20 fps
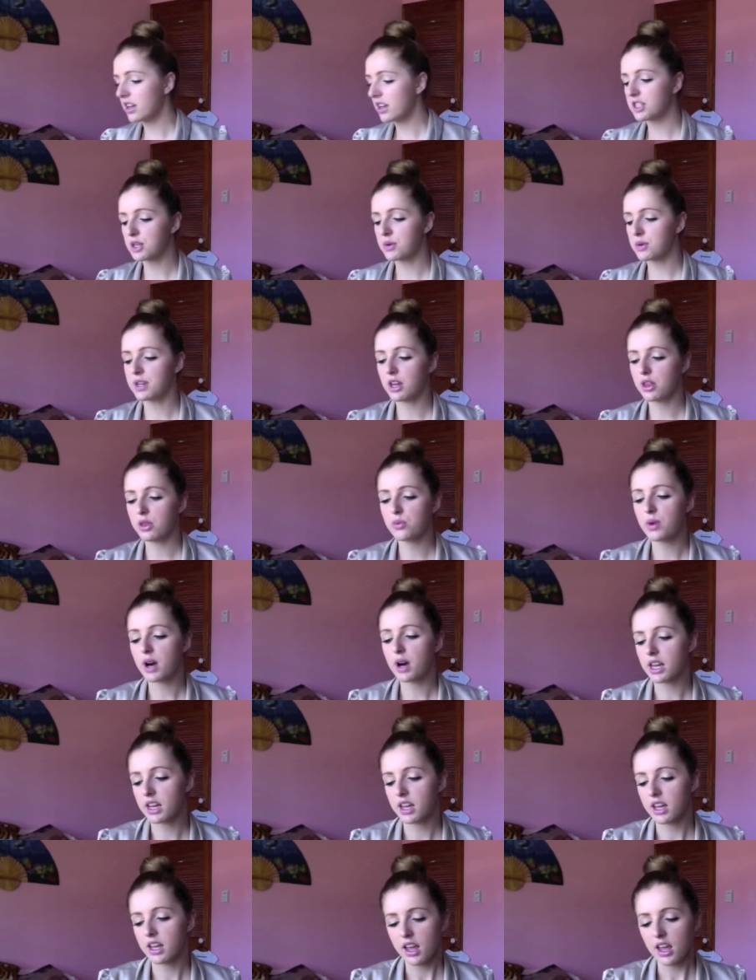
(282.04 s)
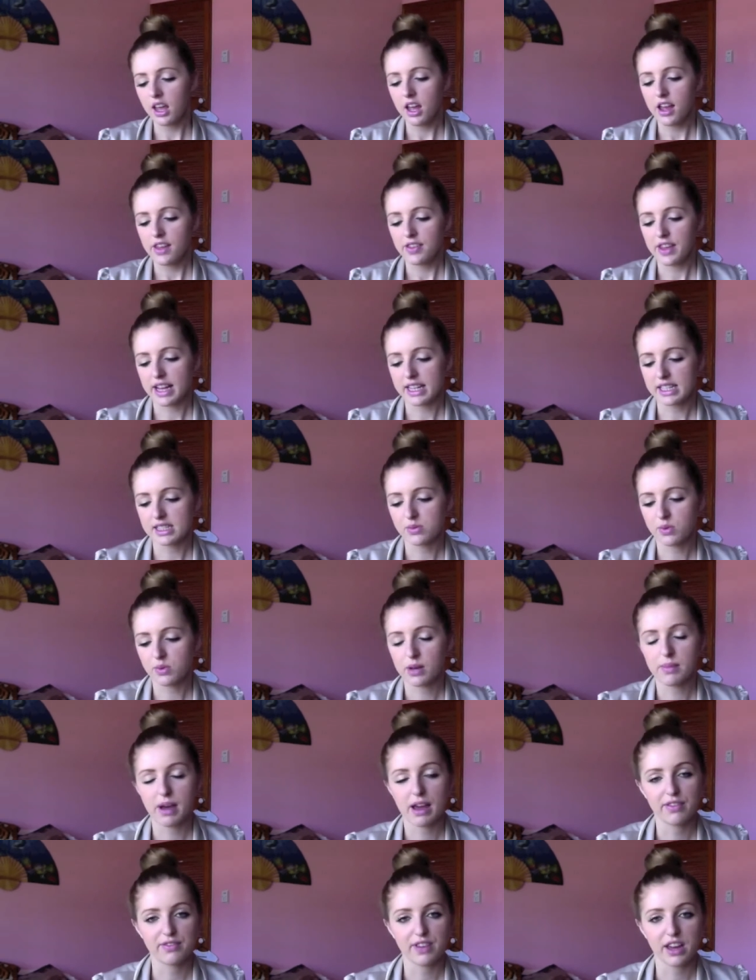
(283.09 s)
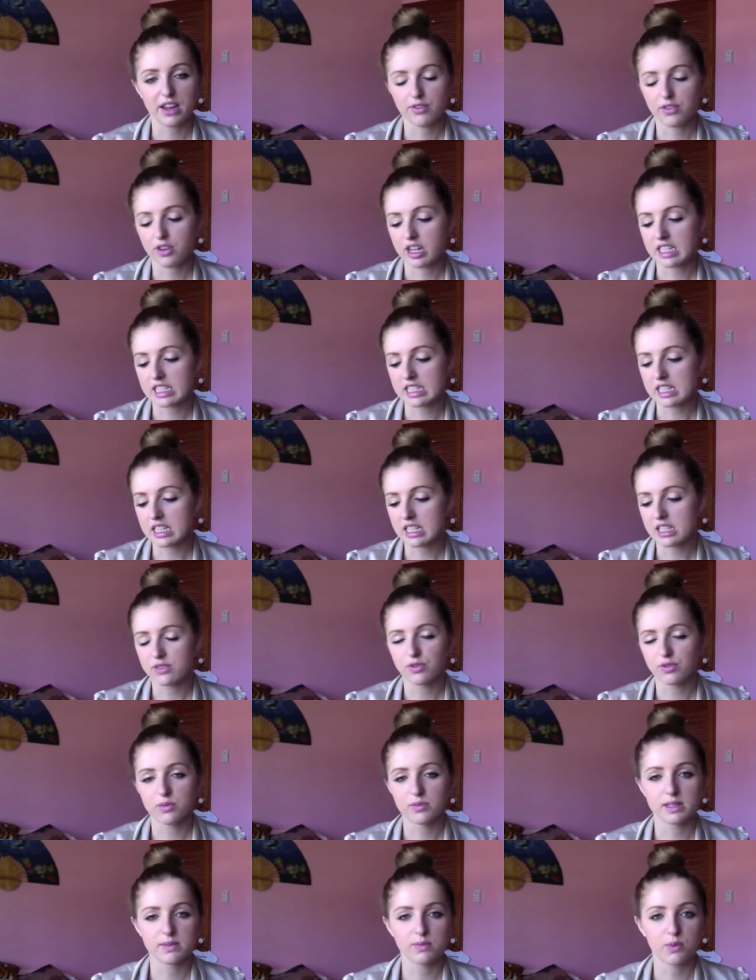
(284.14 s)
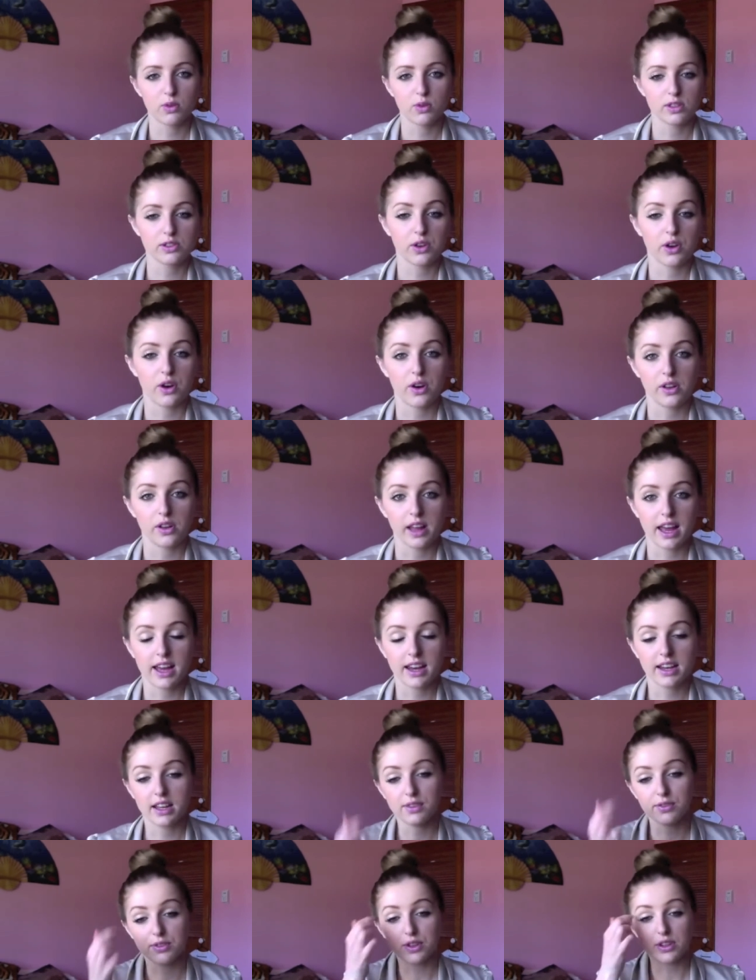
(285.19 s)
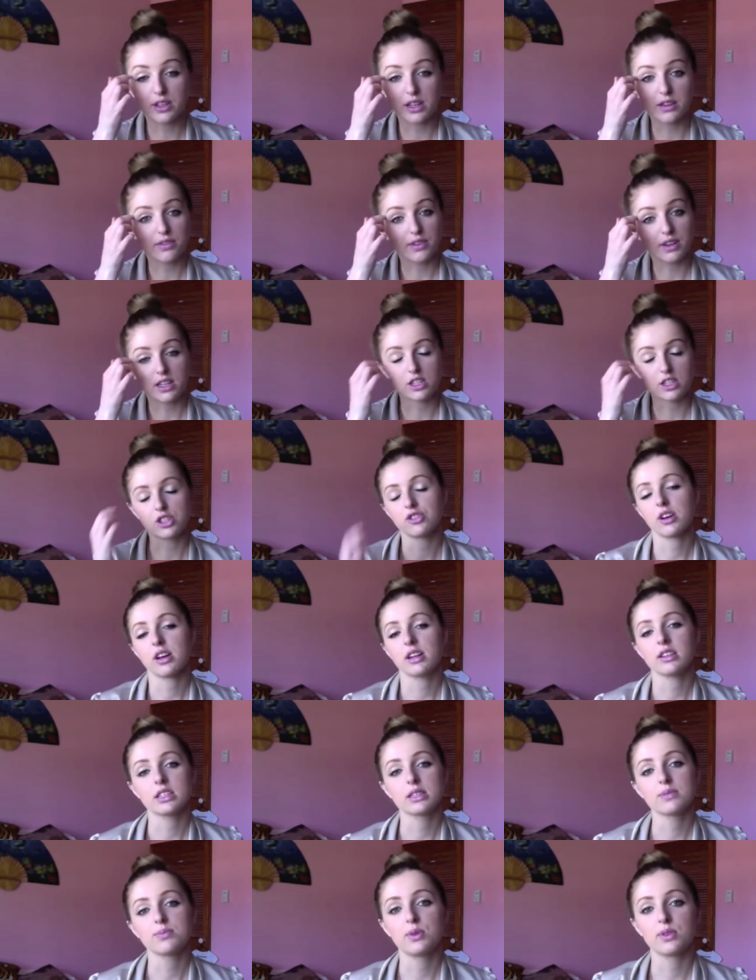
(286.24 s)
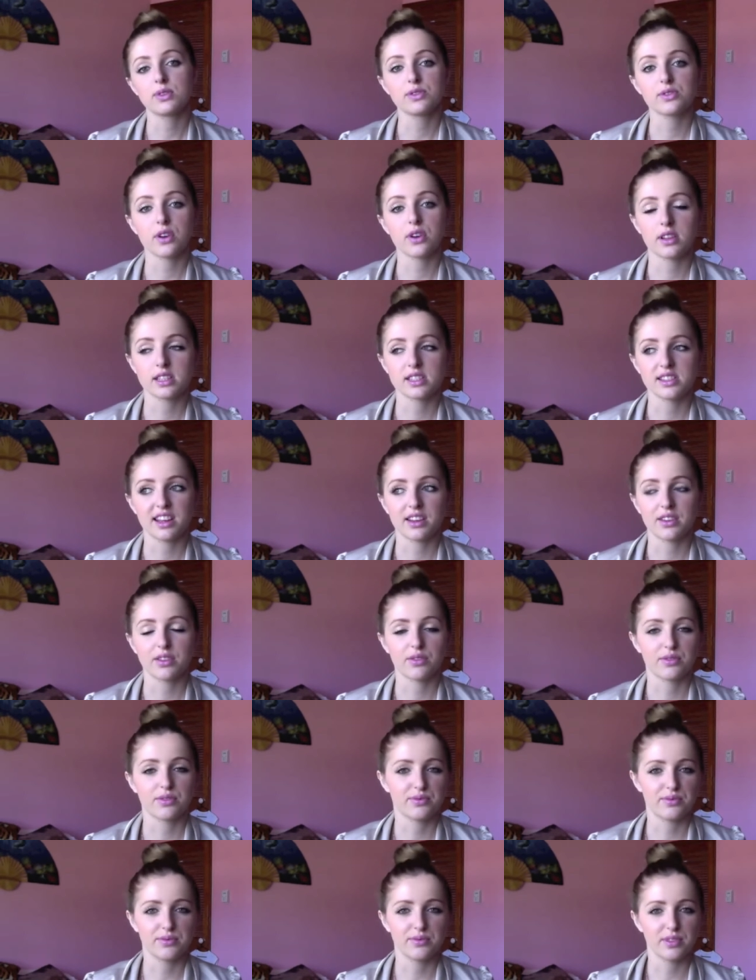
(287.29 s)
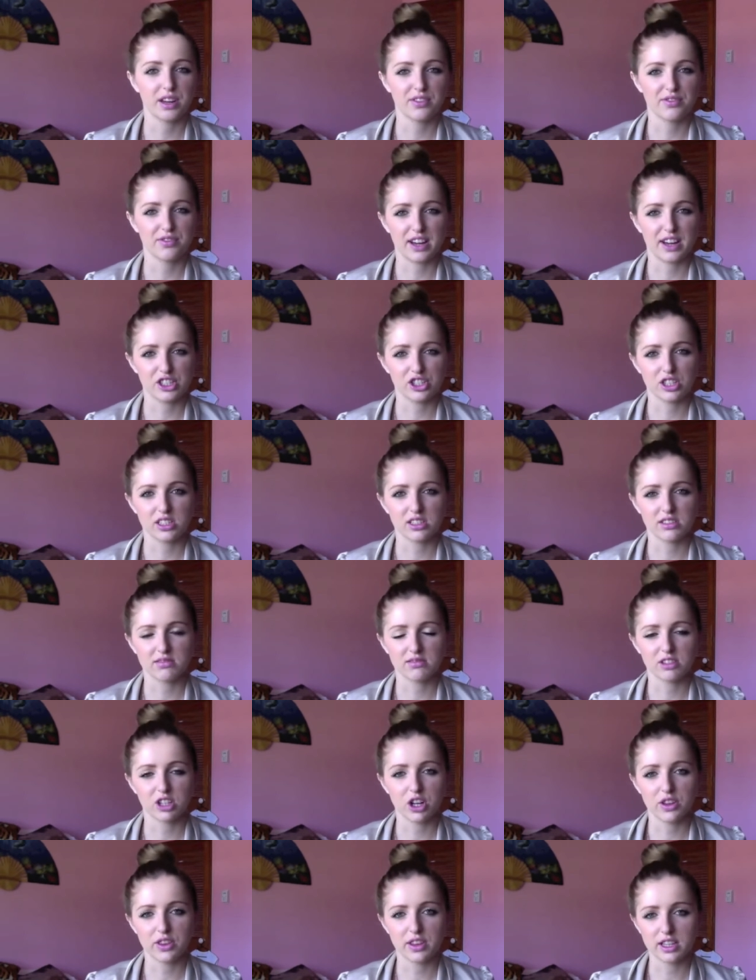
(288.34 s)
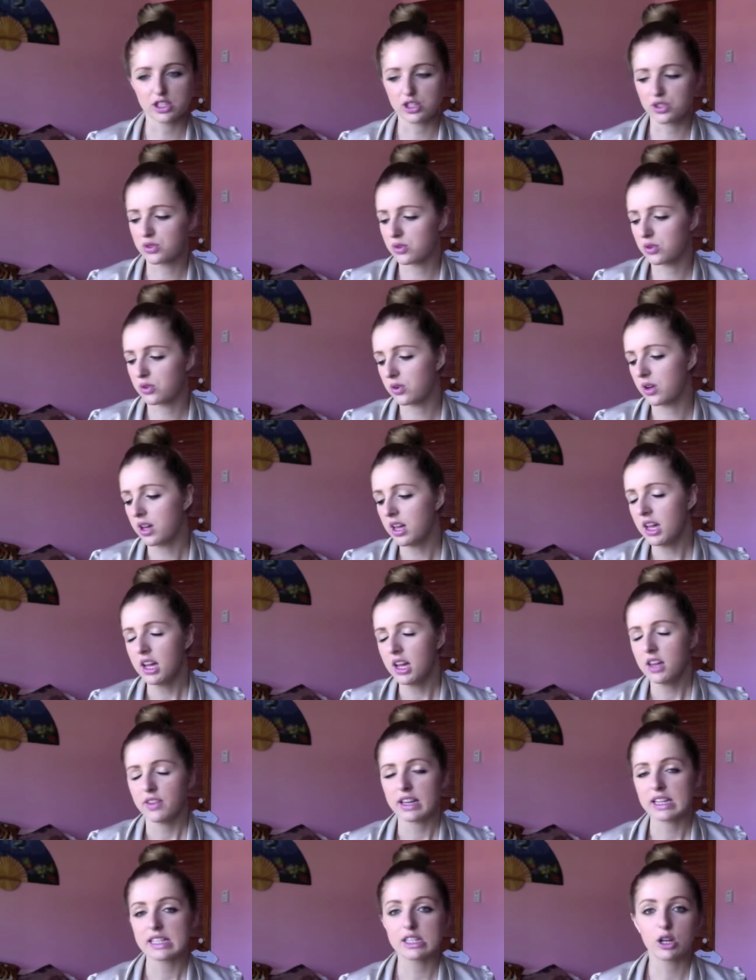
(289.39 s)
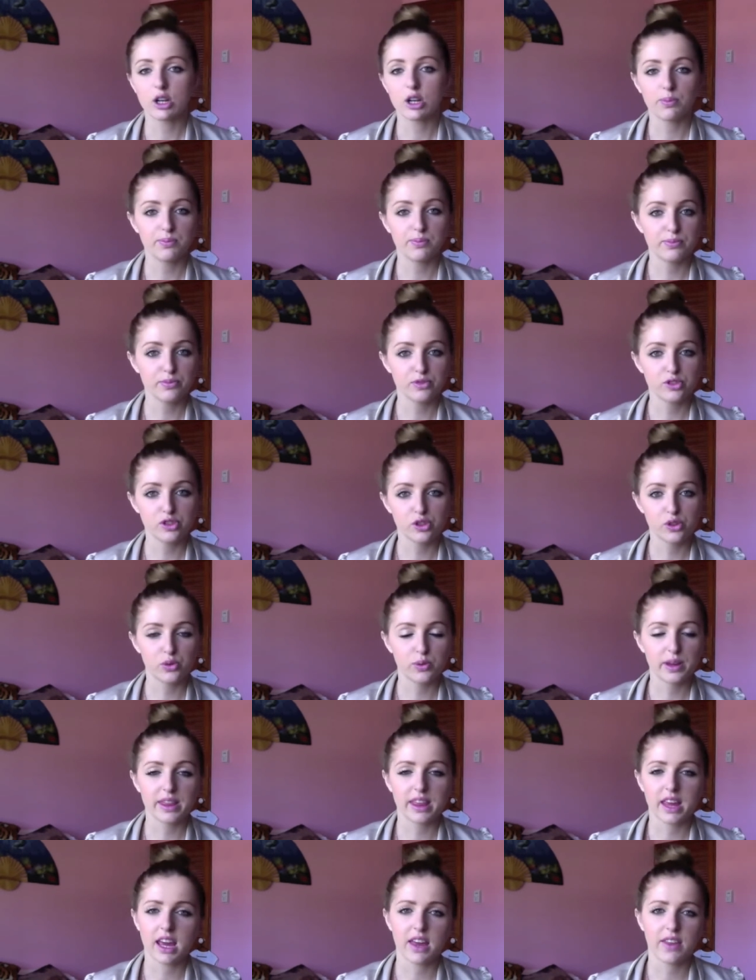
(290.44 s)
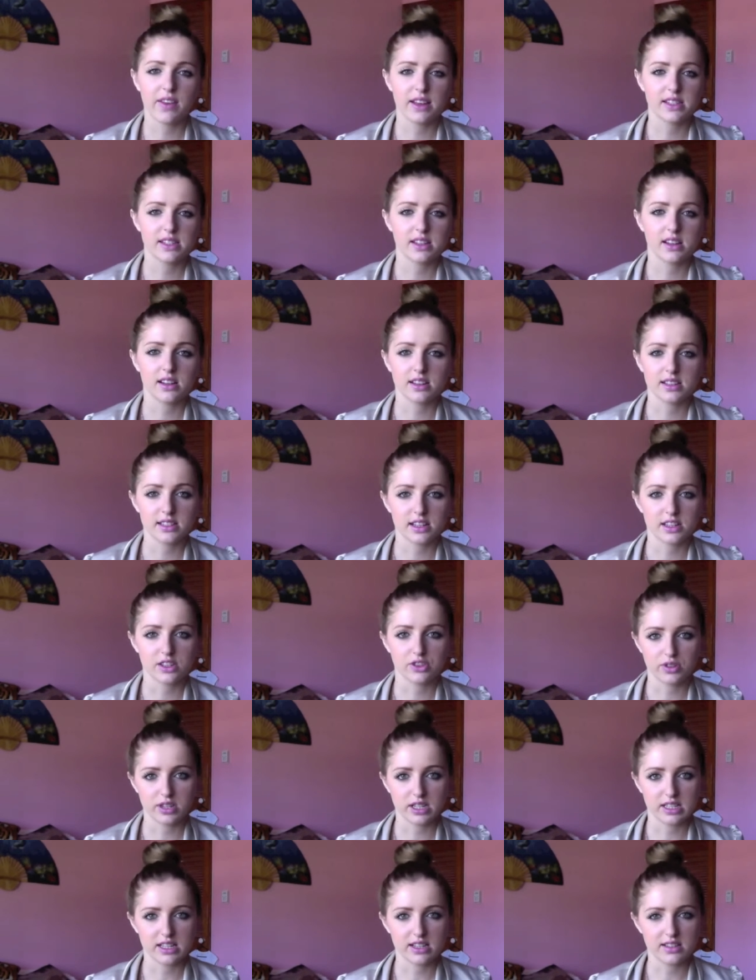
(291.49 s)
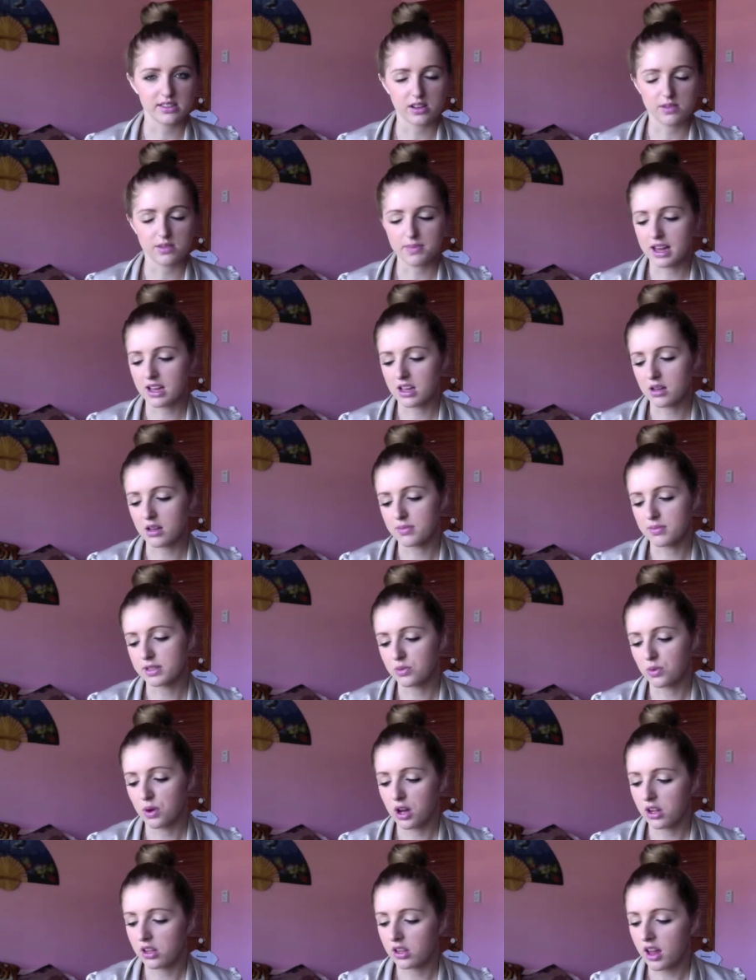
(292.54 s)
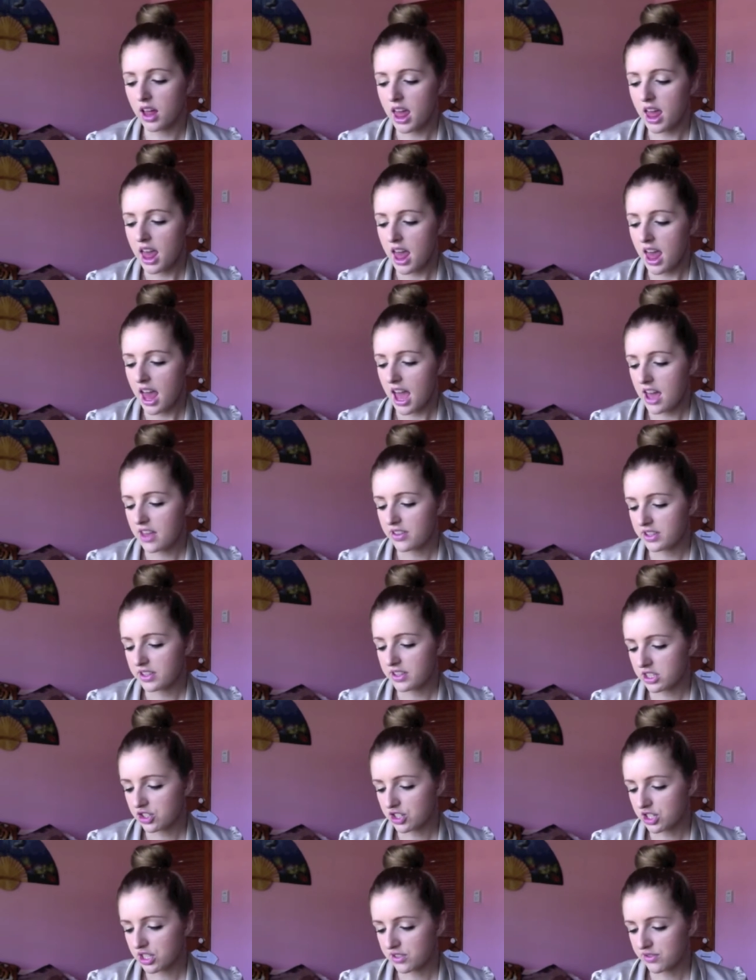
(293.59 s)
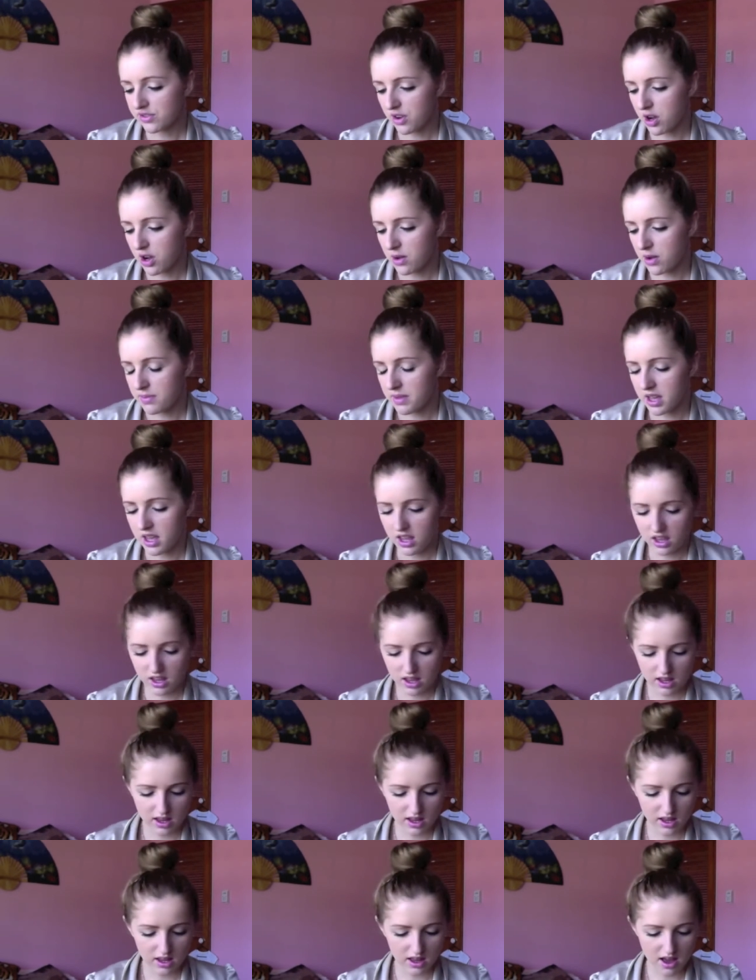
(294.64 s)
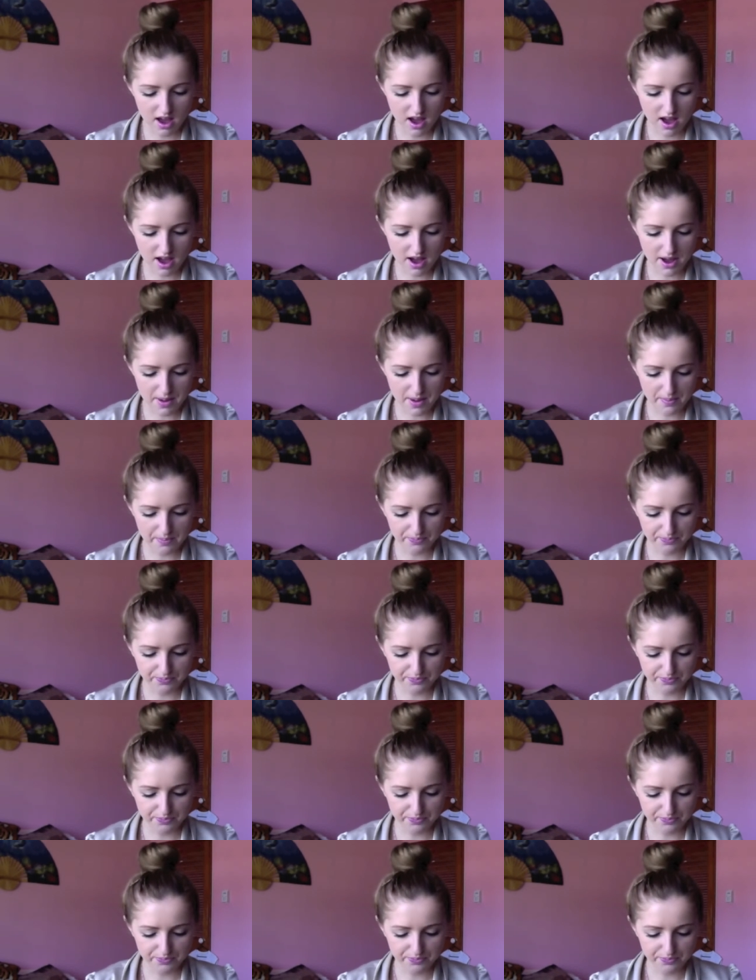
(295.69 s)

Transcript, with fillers: So another one that's one of my favourites is from Sportsgirl. And if you live in Australia, Sportsgirl is like a, a fashion clothing store. They sell jewelry there. They sell accessories. They sell makeup as well. And this is just from. Um,